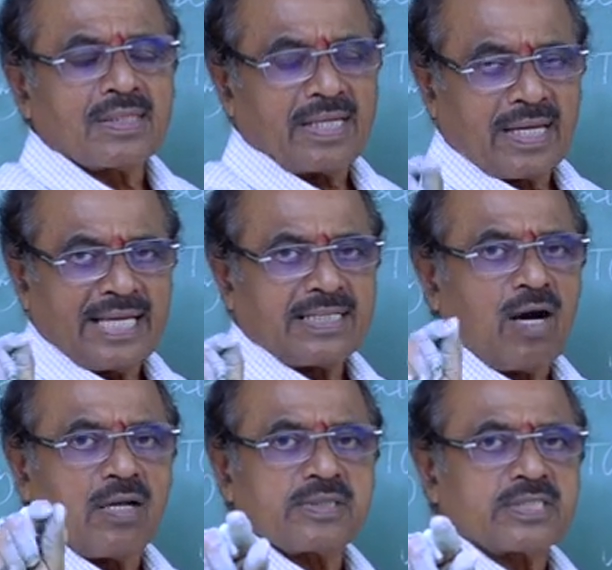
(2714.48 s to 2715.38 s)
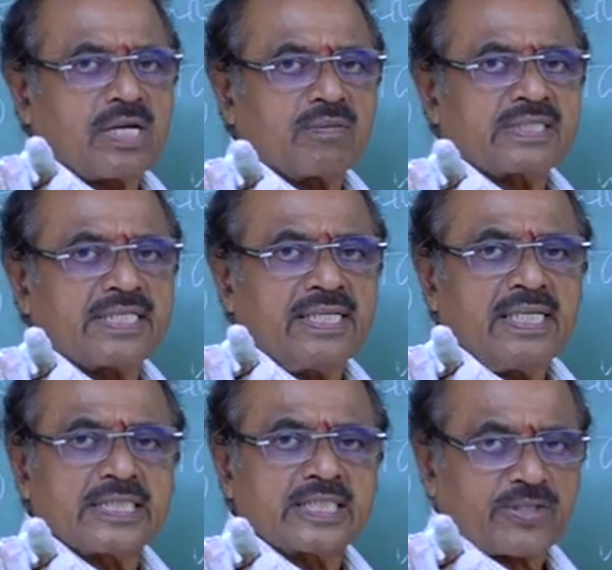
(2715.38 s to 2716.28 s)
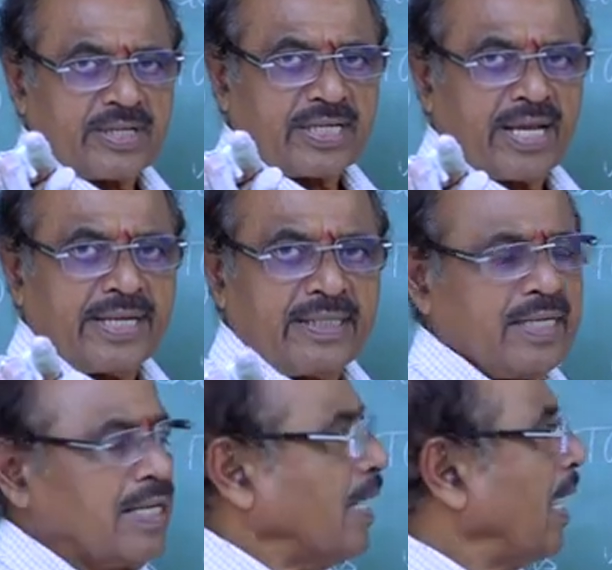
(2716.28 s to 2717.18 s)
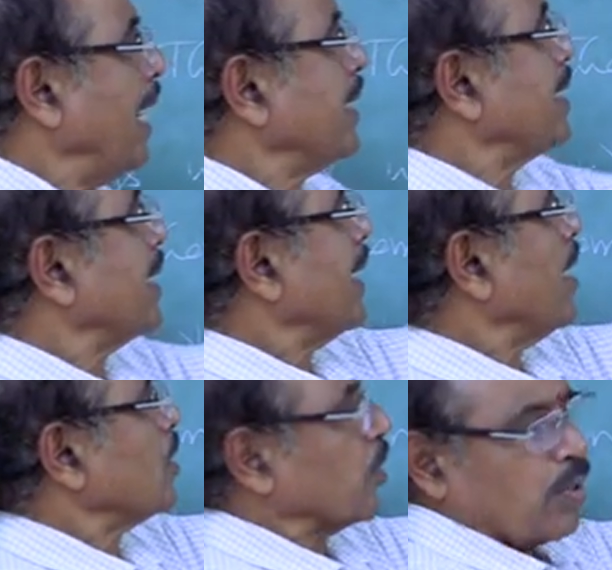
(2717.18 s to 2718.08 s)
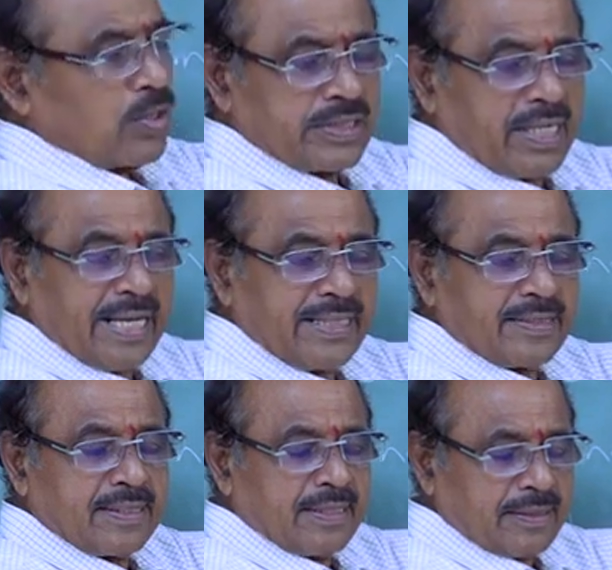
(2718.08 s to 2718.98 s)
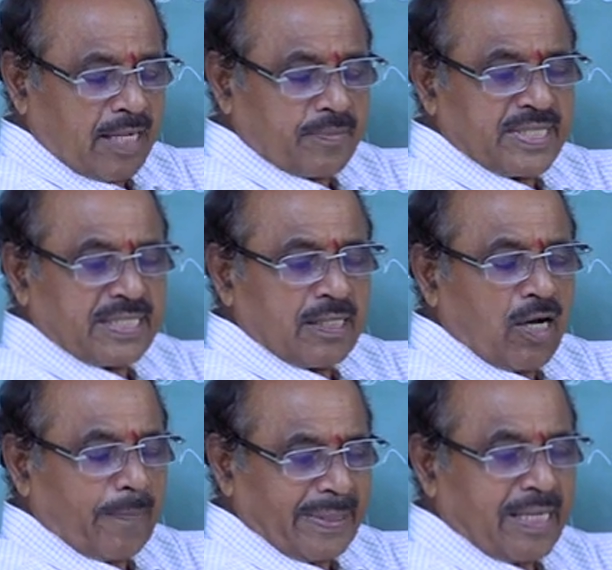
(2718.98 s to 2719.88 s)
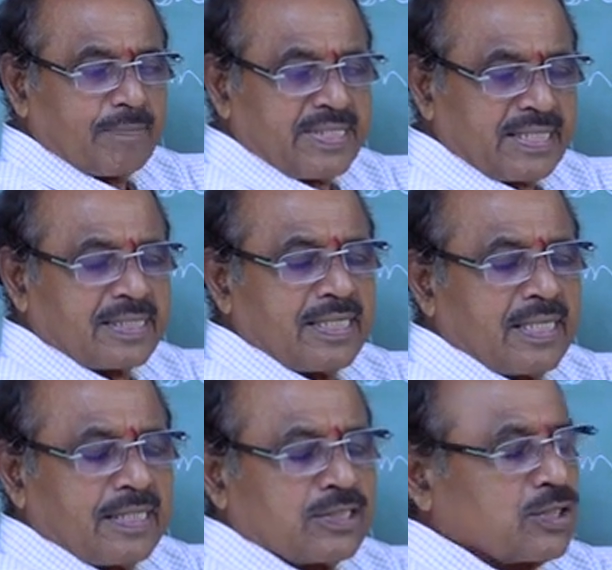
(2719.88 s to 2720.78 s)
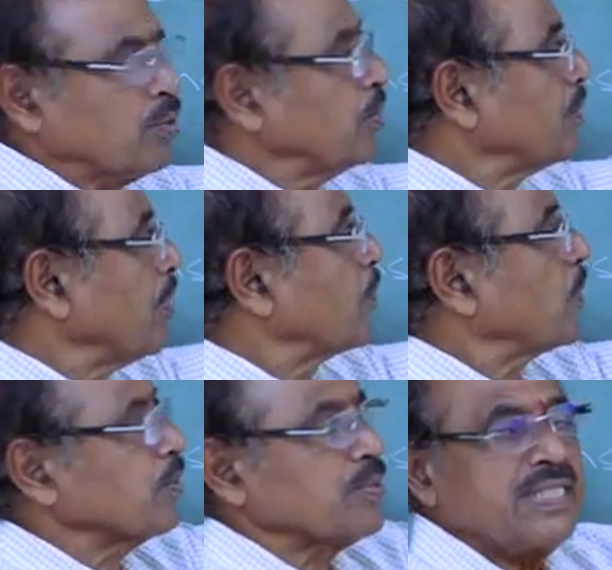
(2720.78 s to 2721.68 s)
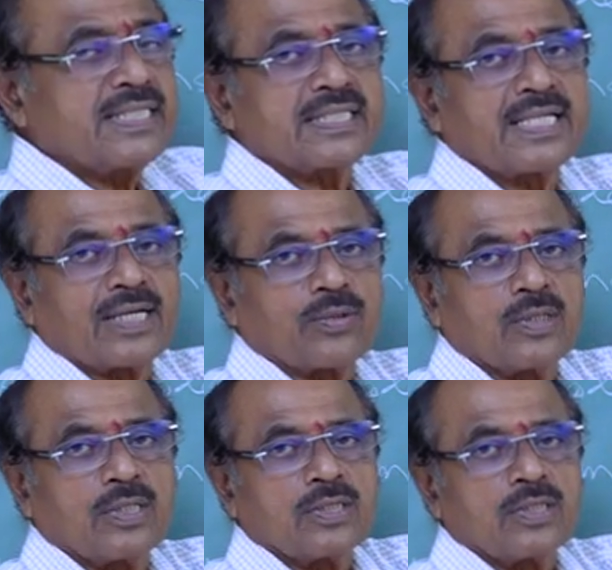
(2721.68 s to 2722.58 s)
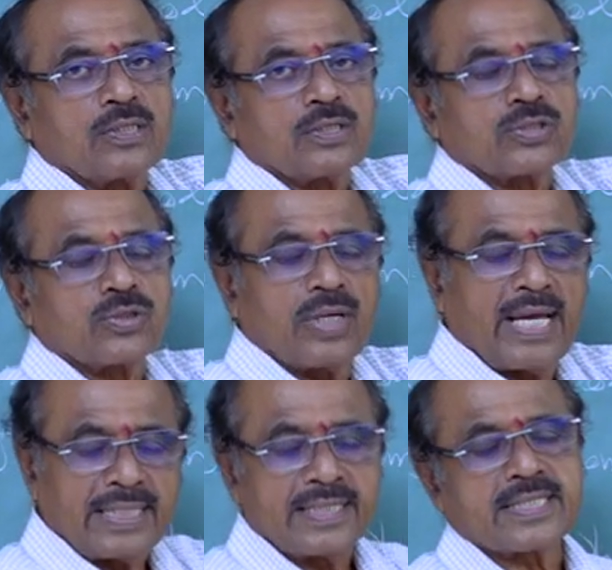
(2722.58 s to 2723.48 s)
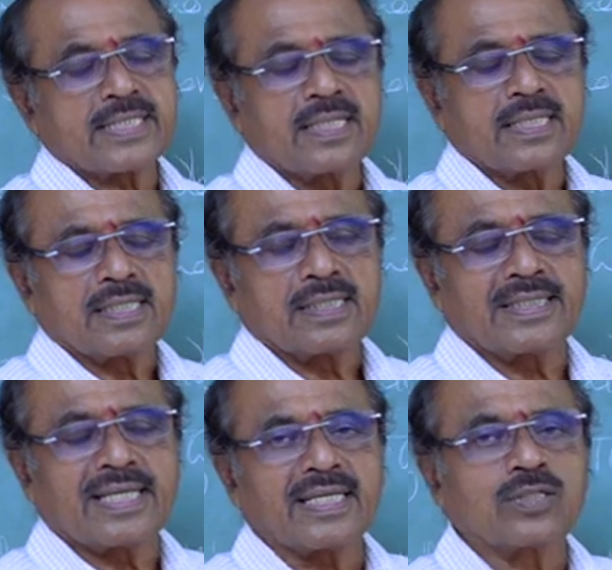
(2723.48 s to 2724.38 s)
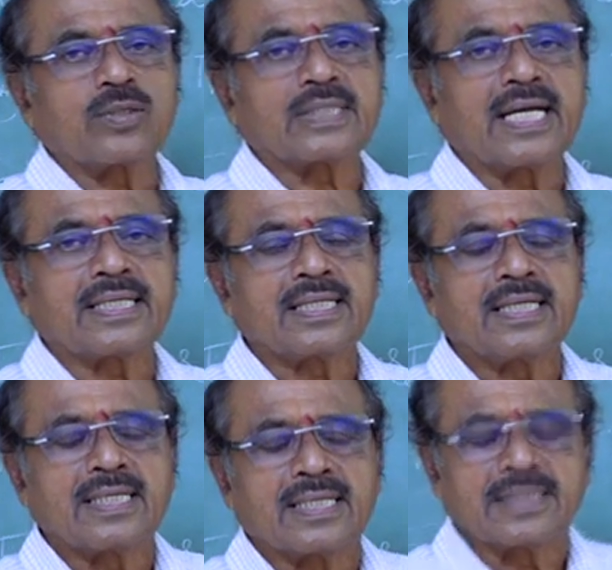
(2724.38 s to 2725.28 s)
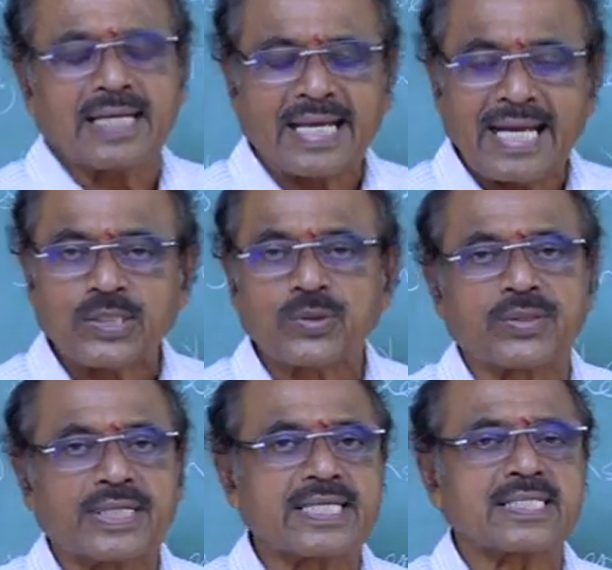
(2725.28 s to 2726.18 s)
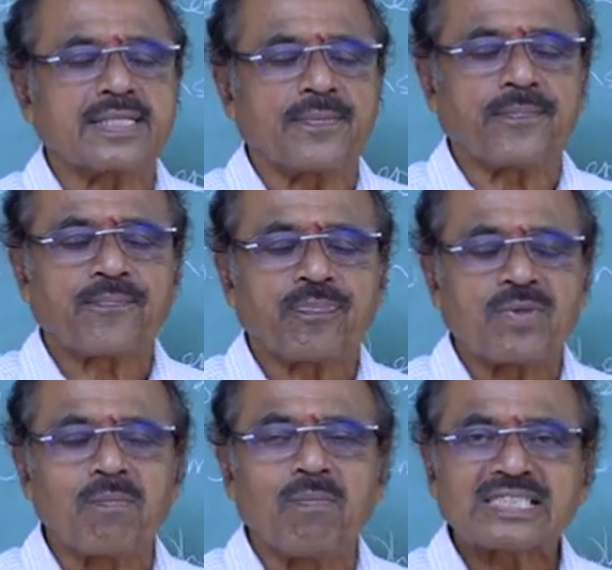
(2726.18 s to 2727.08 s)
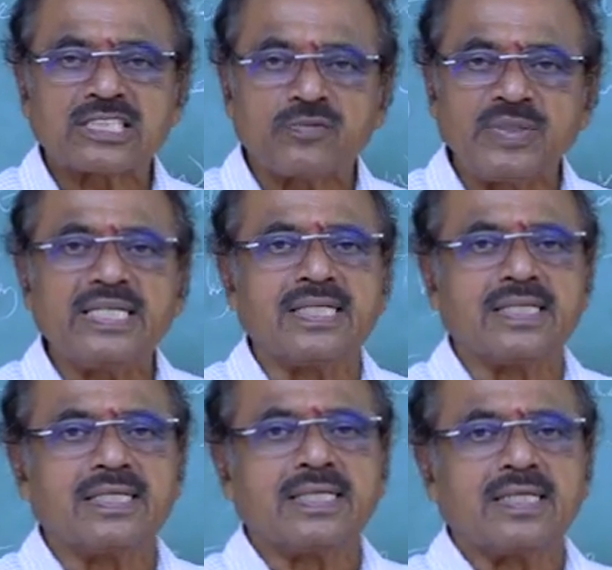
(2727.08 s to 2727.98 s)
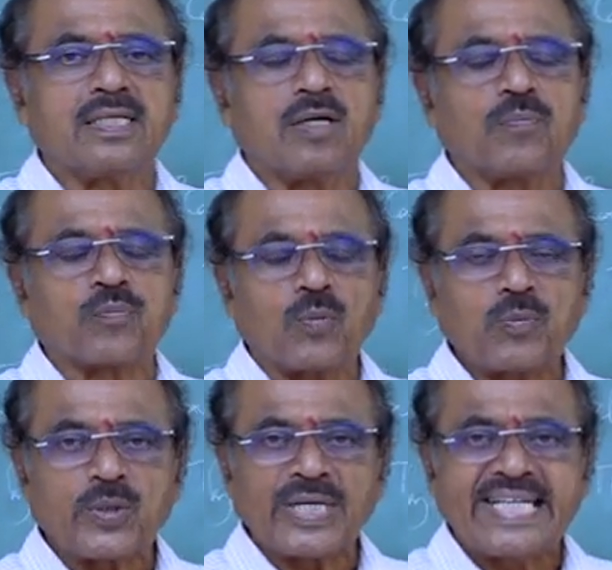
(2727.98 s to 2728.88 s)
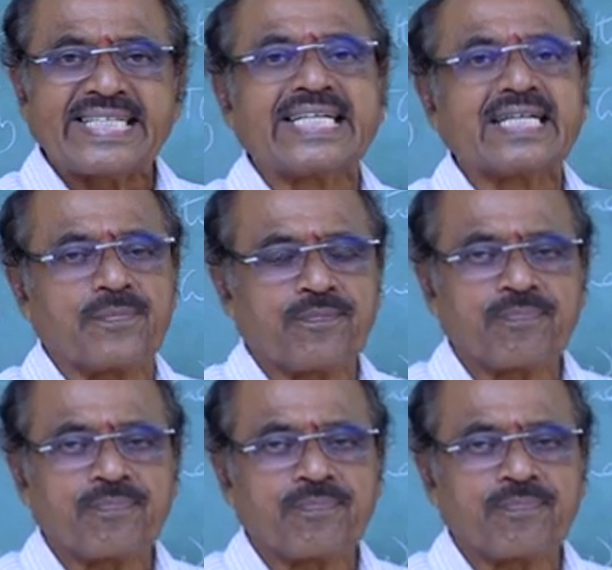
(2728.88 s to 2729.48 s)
The light always travels in straight line, and it cannot cross the light, the object, opaque object, so it will produce its shadow. So hence they conclude that the cathode rays must be propagating